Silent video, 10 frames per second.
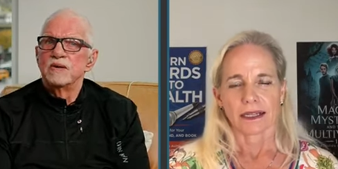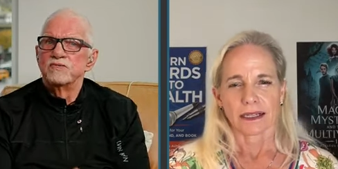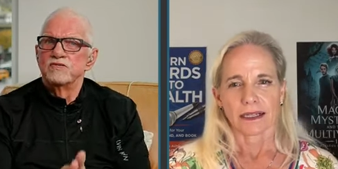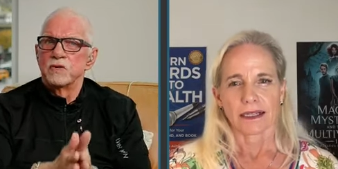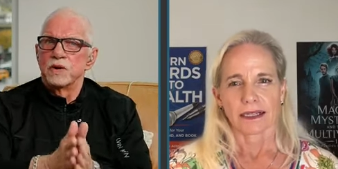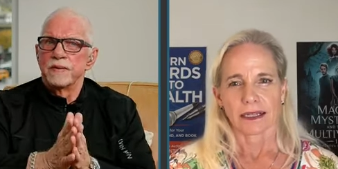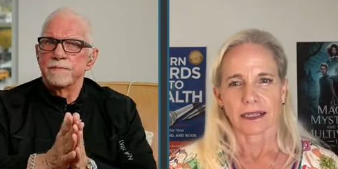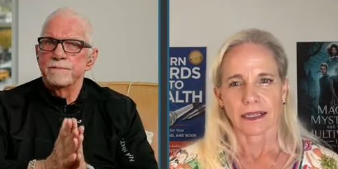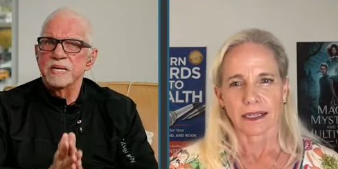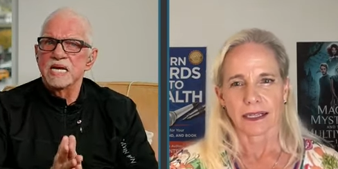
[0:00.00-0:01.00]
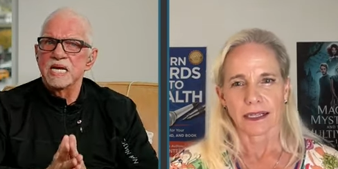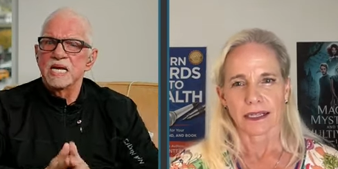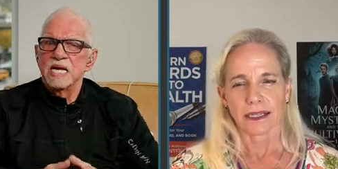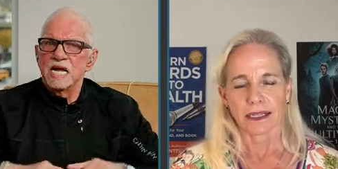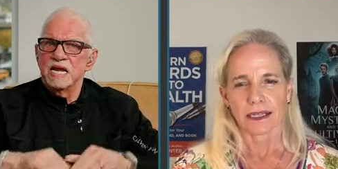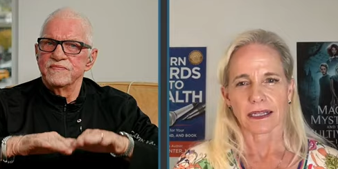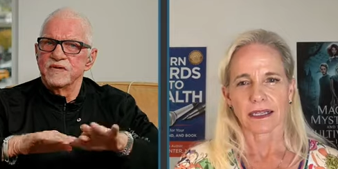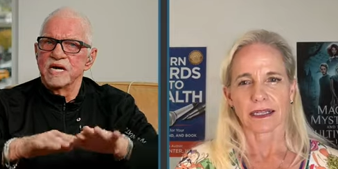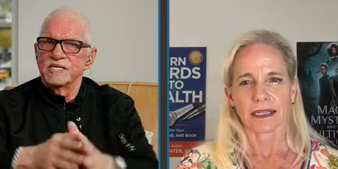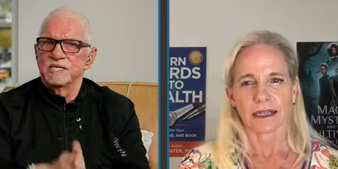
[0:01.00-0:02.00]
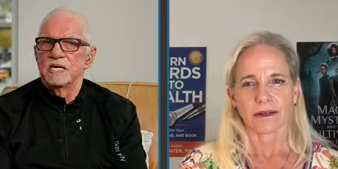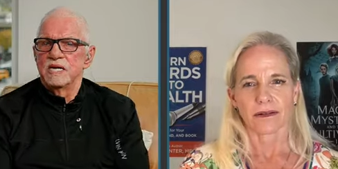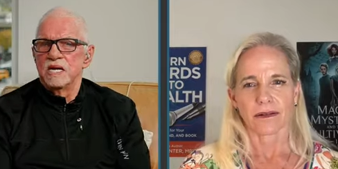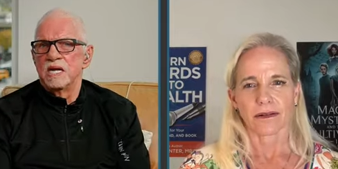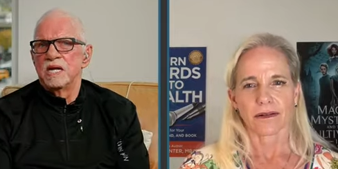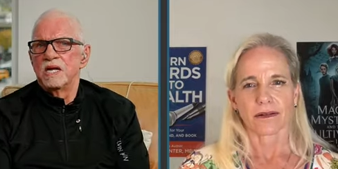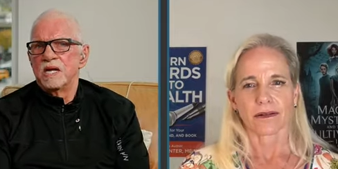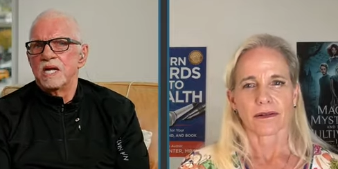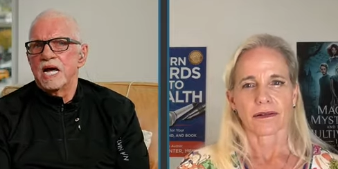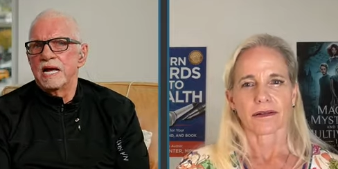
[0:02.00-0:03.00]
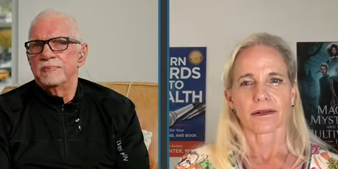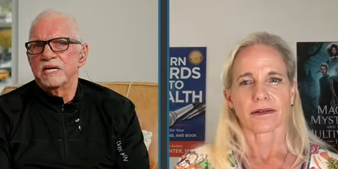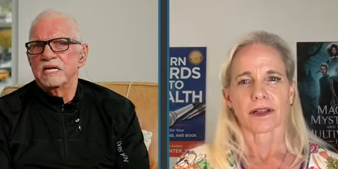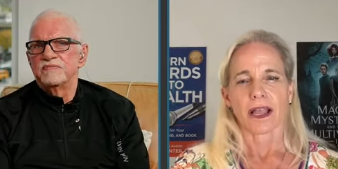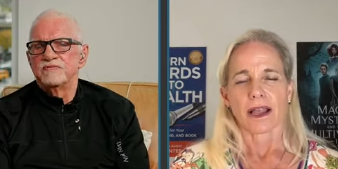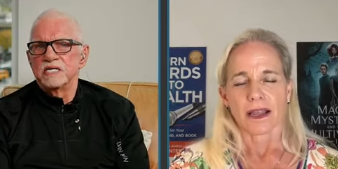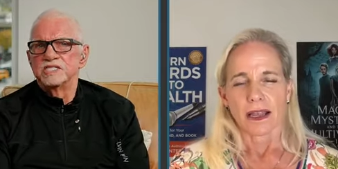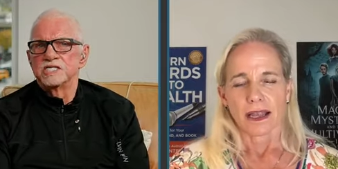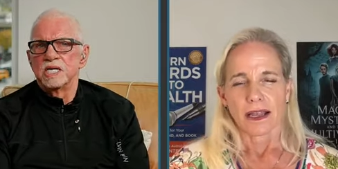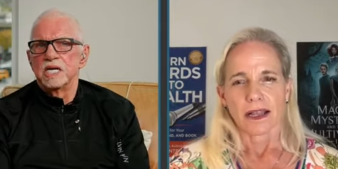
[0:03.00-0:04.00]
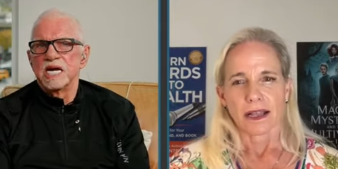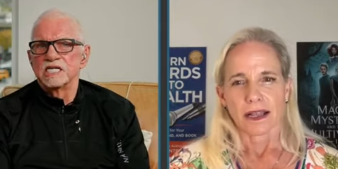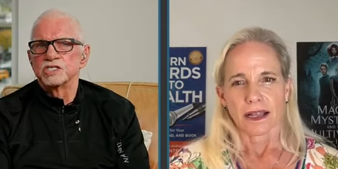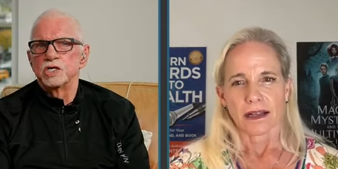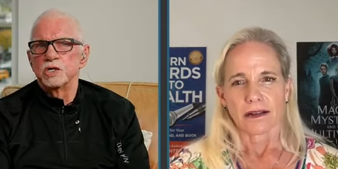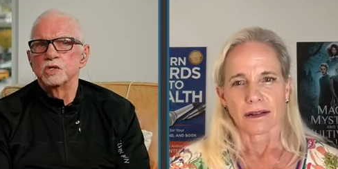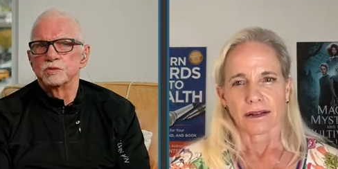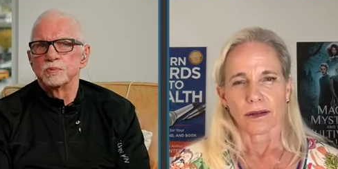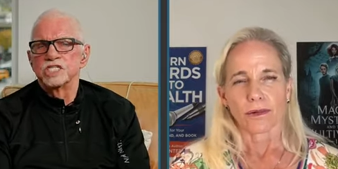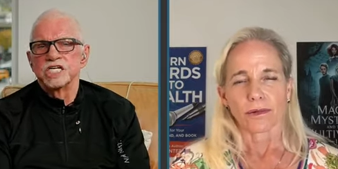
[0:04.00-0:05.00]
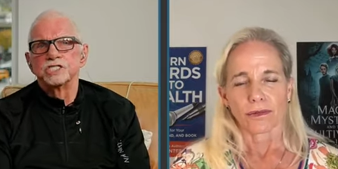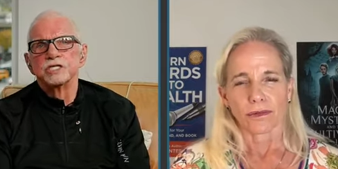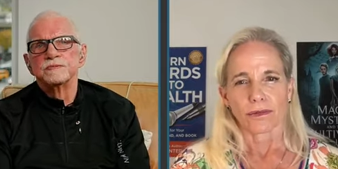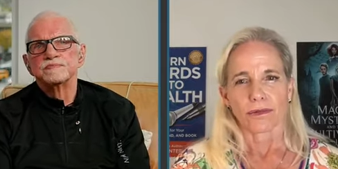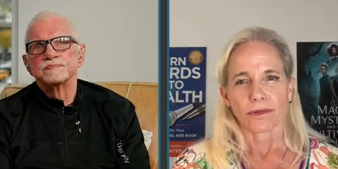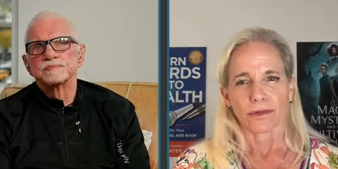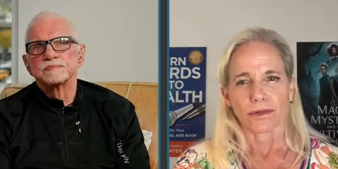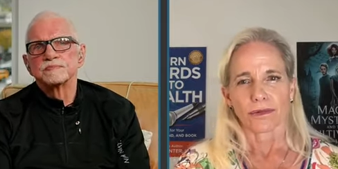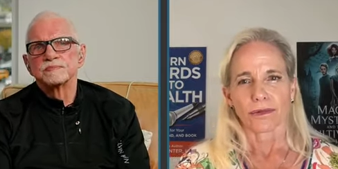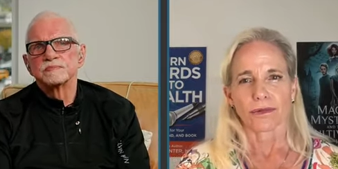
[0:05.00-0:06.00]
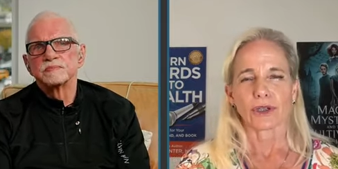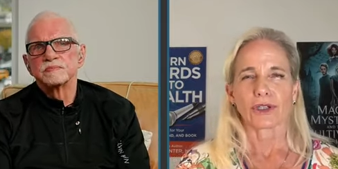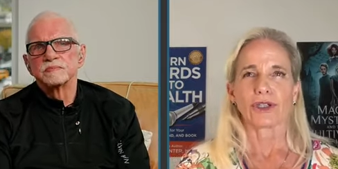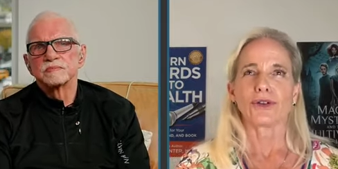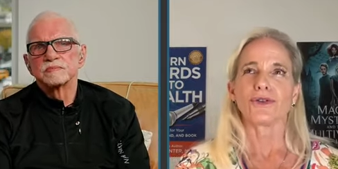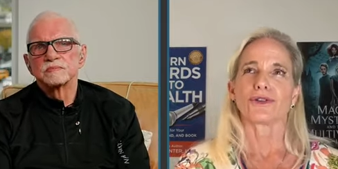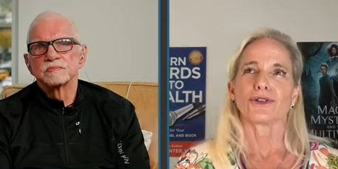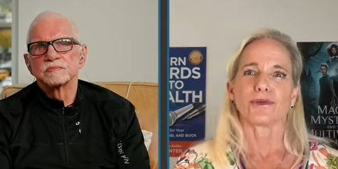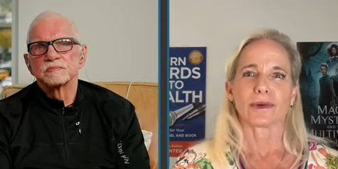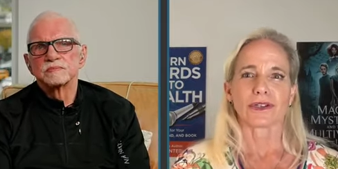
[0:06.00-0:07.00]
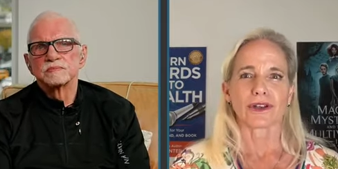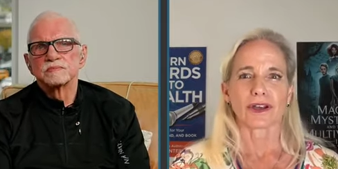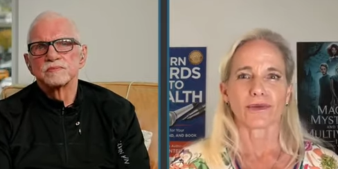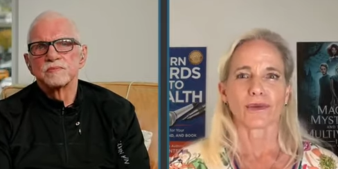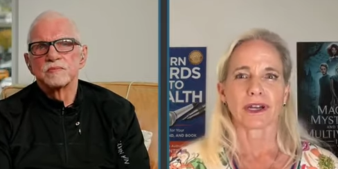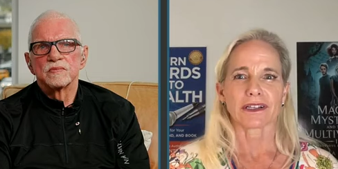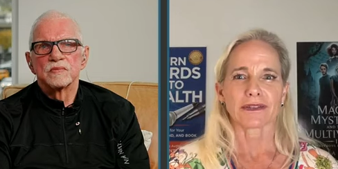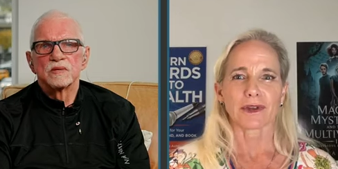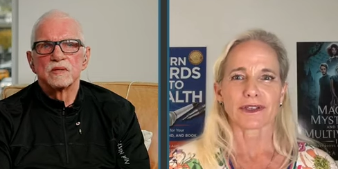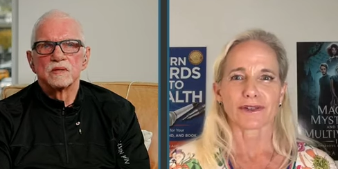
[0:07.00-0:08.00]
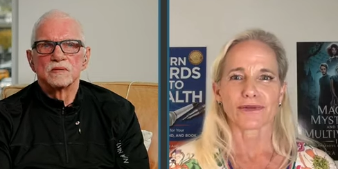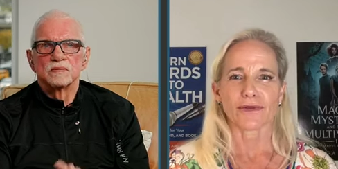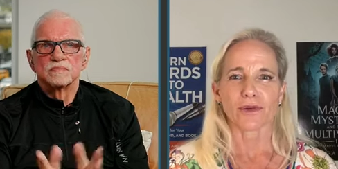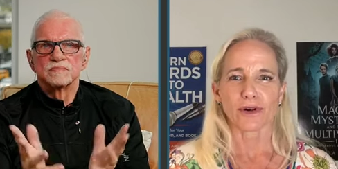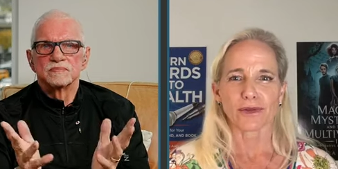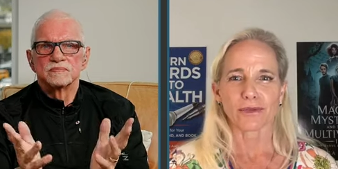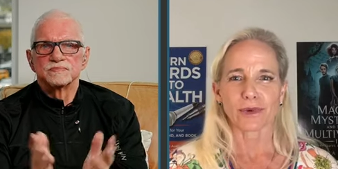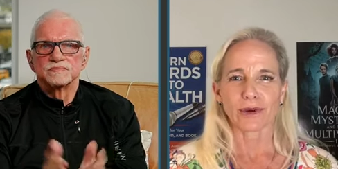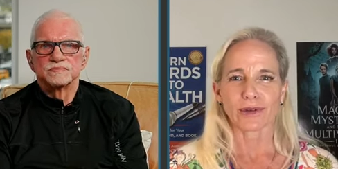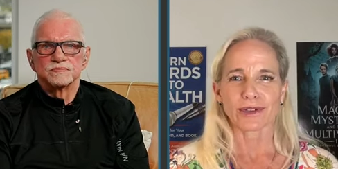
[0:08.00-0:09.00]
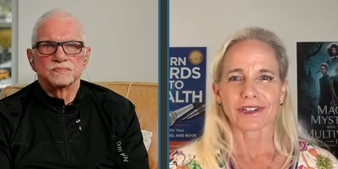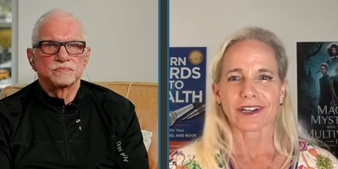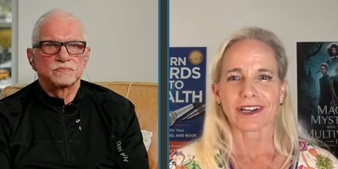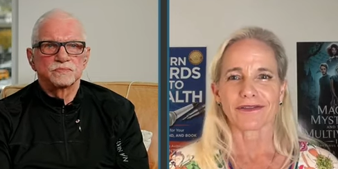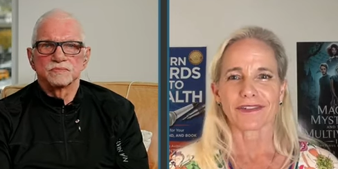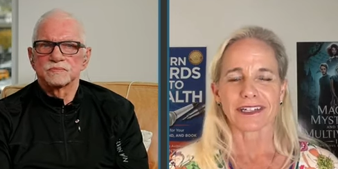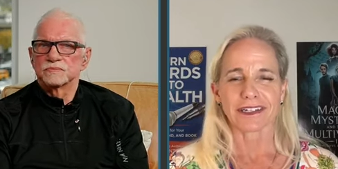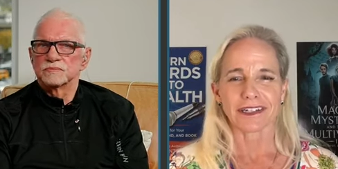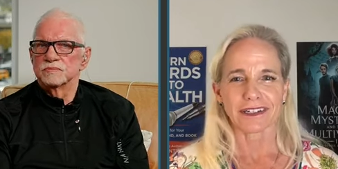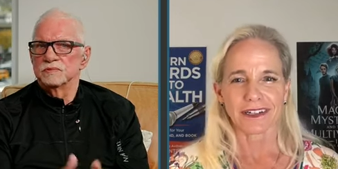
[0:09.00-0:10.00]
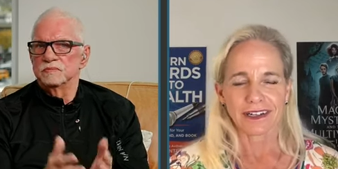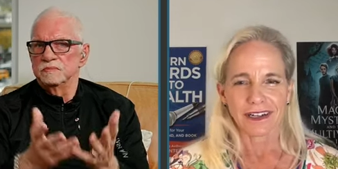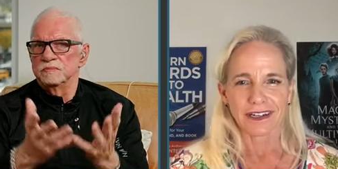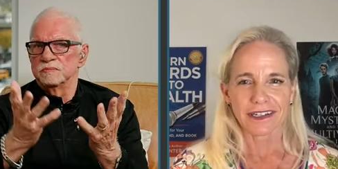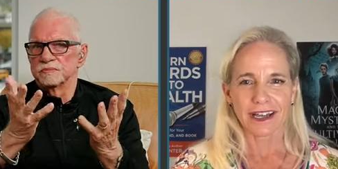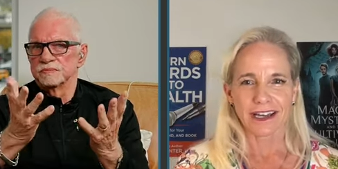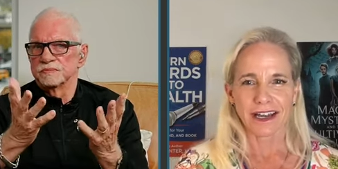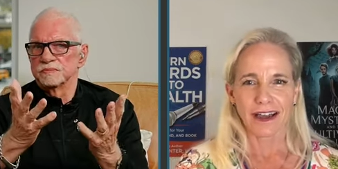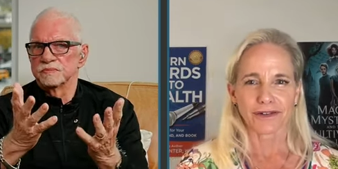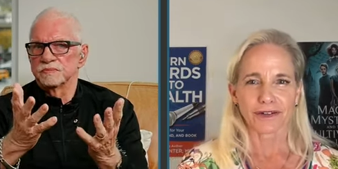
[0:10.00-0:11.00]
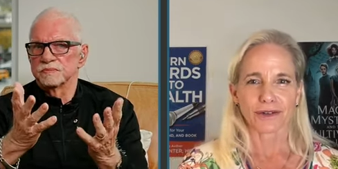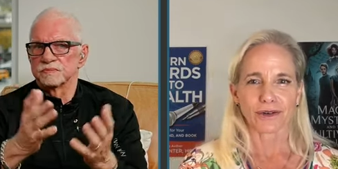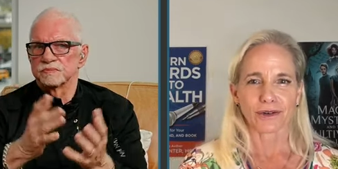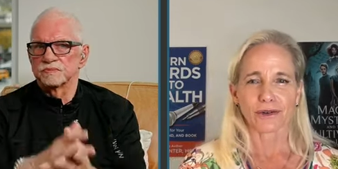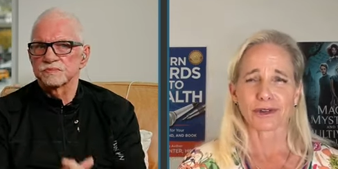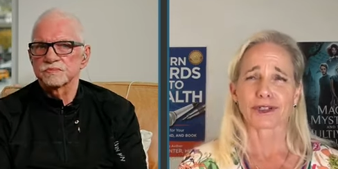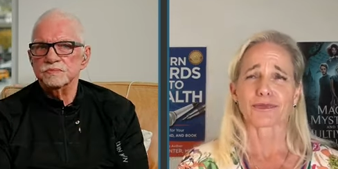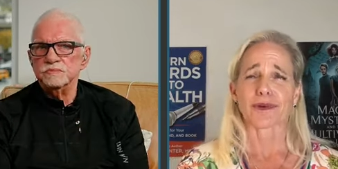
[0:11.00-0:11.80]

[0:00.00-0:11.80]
Speaker 1: for me and what uh, I believe is, uh, has a huge potential.
Speaker 2: Well, YouTube has got what? It's like the fourth most uh, visited hmm. site after Google, which